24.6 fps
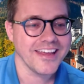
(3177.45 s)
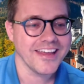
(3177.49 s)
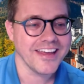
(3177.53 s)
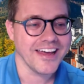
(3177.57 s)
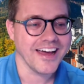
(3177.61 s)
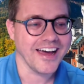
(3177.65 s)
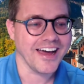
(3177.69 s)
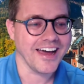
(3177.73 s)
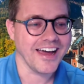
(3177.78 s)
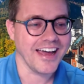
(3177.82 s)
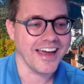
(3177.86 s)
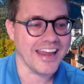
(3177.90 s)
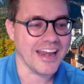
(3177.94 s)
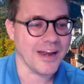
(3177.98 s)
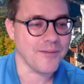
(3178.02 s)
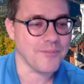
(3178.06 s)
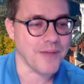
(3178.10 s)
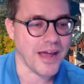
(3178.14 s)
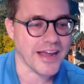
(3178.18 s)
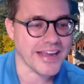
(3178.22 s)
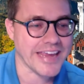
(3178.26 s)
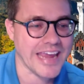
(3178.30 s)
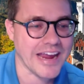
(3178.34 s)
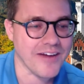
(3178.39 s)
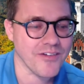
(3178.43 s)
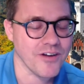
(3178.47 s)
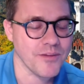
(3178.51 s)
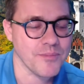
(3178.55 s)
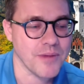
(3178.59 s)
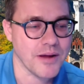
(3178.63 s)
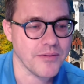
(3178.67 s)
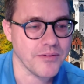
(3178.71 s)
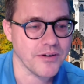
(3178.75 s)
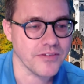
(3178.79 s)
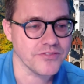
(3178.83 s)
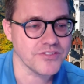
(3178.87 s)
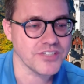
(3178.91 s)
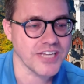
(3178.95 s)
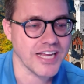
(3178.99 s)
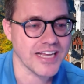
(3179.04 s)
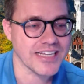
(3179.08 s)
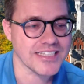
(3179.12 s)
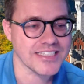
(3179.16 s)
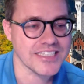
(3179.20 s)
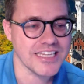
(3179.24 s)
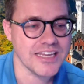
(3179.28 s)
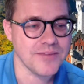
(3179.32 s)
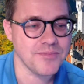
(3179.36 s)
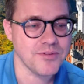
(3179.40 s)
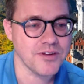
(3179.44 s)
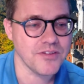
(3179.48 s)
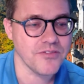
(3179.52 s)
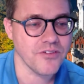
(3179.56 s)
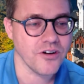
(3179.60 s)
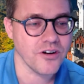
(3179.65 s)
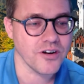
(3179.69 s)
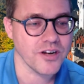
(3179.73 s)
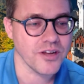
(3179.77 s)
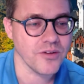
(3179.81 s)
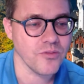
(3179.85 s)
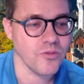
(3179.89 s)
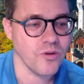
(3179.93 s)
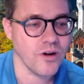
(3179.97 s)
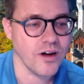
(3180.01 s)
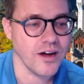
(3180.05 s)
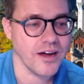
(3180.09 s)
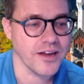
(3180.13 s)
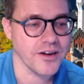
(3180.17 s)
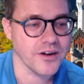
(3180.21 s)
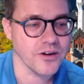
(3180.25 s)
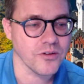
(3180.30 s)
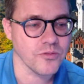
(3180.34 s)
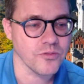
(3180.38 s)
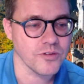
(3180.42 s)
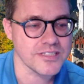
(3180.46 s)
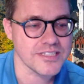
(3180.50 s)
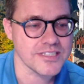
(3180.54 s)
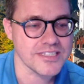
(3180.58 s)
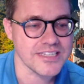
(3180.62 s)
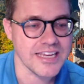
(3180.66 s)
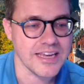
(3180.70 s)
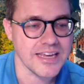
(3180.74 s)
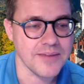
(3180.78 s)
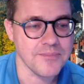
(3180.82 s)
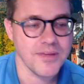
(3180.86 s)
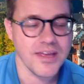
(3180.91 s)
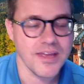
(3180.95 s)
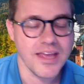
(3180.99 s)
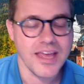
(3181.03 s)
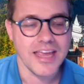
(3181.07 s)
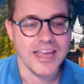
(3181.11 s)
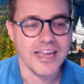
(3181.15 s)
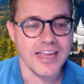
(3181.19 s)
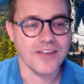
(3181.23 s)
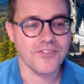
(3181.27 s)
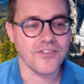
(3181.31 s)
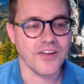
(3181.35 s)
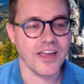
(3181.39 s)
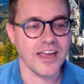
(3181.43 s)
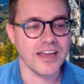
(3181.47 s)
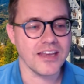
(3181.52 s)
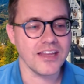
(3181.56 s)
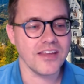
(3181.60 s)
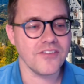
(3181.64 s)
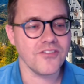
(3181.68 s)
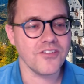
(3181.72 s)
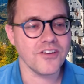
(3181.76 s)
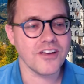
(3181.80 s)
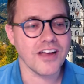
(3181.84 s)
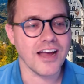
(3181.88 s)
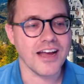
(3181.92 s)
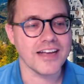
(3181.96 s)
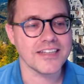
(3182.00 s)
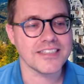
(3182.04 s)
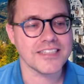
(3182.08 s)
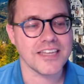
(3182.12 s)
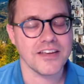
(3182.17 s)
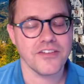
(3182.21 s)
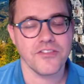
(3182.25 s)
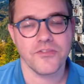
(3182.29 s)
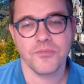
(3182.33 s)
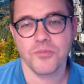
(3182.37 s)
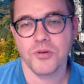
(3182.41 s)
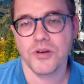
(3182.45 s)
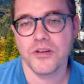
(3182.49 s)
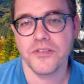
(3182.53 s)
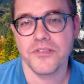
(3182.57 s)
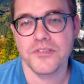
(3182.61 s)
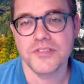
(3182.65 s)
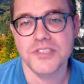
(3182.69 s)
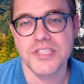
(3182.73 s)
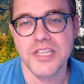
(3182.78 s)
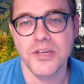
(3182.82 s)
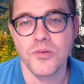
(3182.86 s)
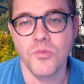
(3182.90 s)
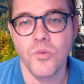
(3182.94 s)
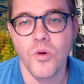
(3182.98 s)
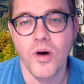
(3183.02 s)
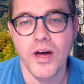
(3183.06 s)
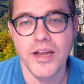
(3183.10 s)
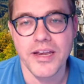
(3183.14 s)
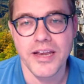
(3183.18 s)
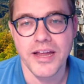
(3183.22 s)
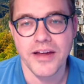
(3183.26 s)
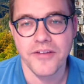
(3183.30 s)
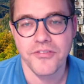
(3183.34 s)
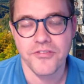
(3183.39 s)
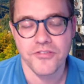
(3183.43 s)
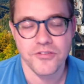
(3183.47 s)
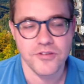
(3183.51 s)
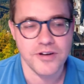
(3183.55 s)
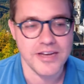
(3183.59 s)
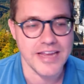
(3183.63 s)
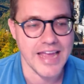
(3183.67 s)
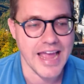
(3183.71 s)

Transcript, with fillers: uh, and I'm, I can't remember if Jasdeep, you've already won, or Wasim, if any of you guys have previously won a free